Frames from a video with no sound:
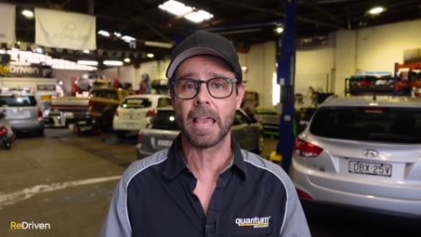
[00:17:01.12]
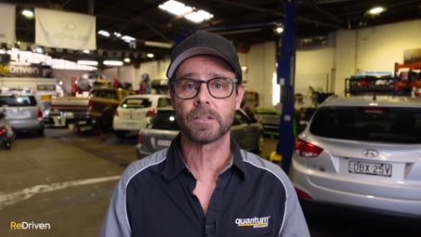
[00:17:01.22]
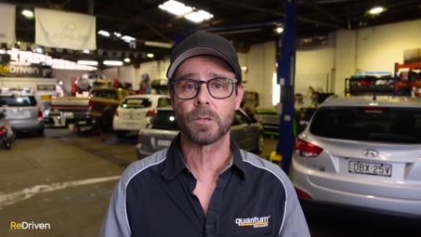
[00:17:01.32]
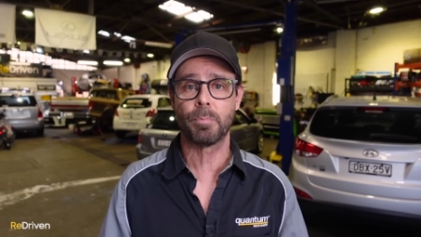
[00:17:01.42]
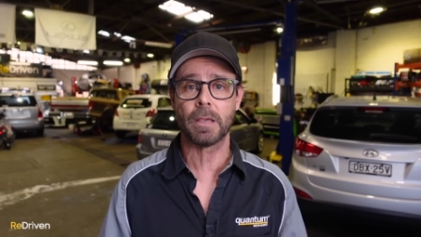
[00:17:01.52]

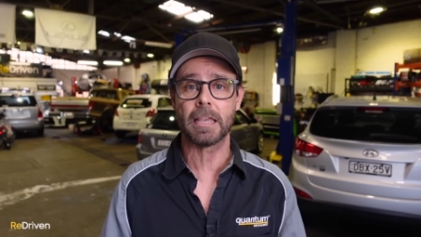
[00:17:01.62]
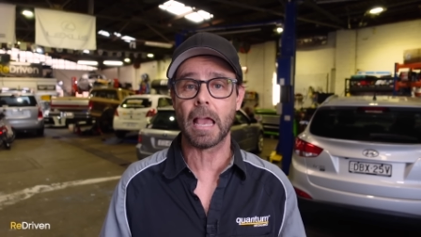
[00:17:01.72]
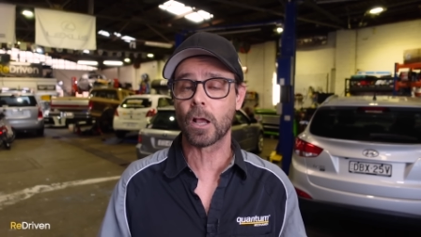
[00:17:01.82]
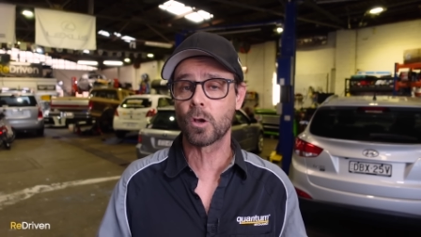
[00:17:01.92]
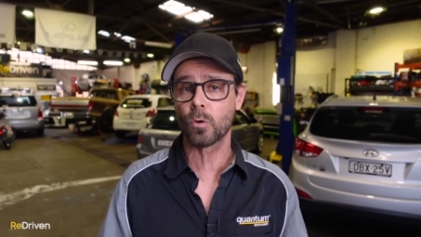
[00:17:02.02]
out to be
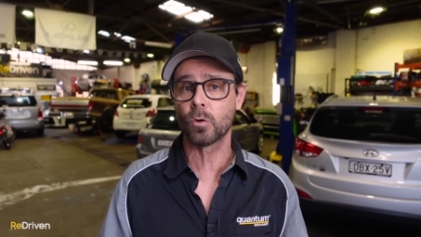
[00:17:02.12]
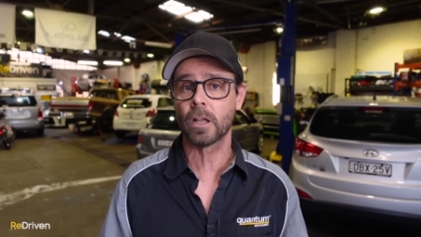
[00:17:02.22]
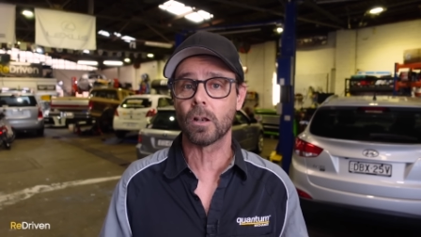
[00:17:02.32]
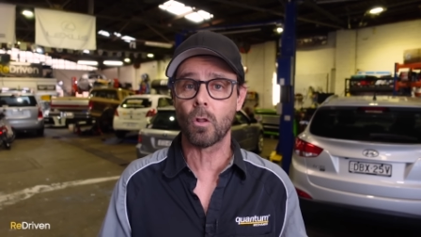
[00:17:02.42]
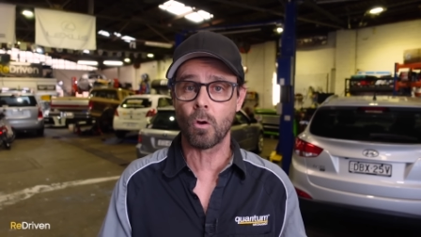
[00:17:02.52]
a
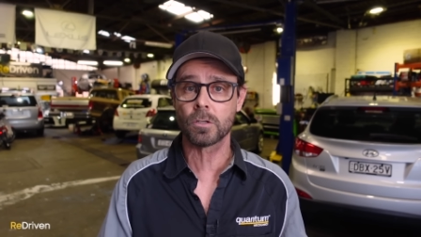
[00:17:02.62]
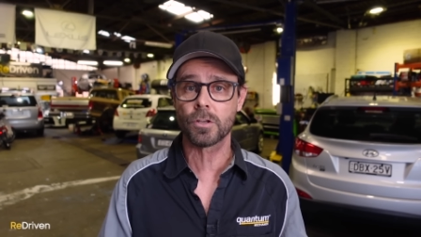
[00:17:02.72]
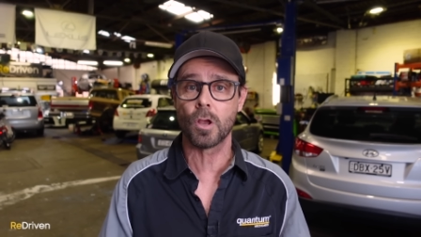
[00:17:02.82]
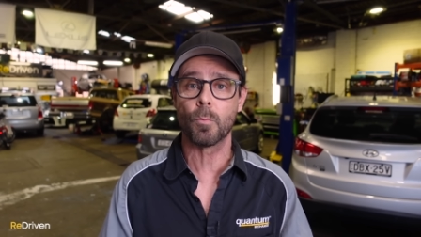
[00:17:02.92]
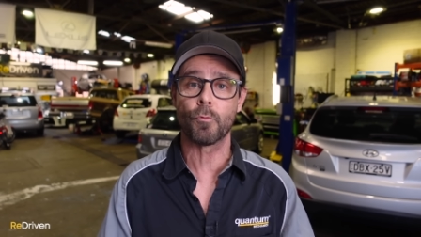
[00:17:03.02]
good, long
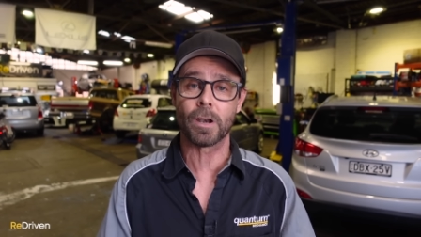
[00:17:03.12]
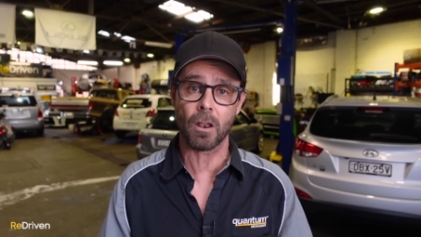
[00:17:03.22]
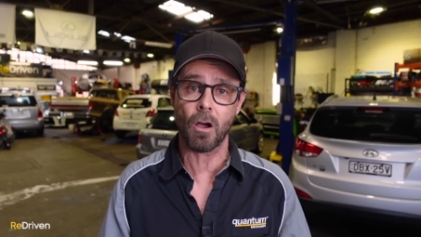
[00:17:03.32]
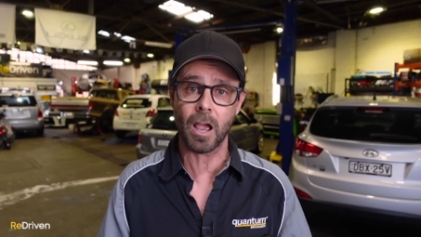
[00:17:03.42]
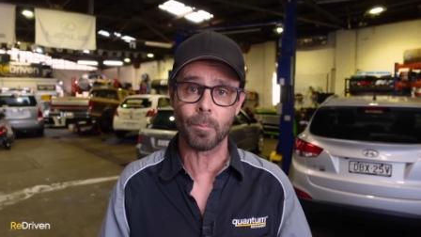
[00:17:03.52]
term,
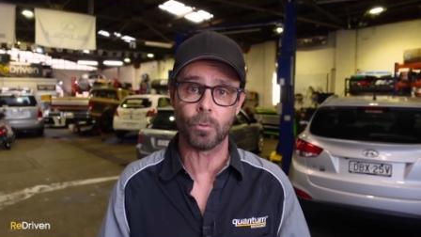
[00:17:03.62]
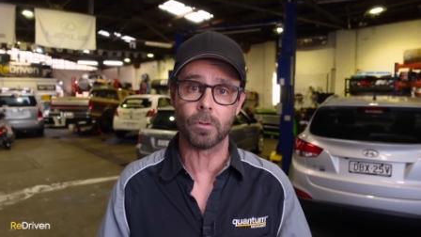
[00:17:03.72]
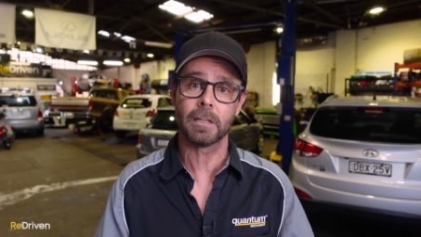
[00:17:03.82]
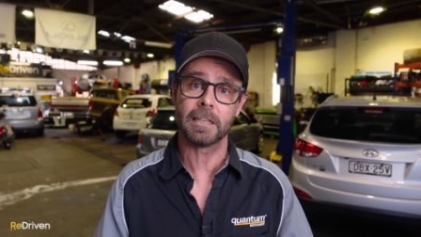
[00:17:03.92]
reliable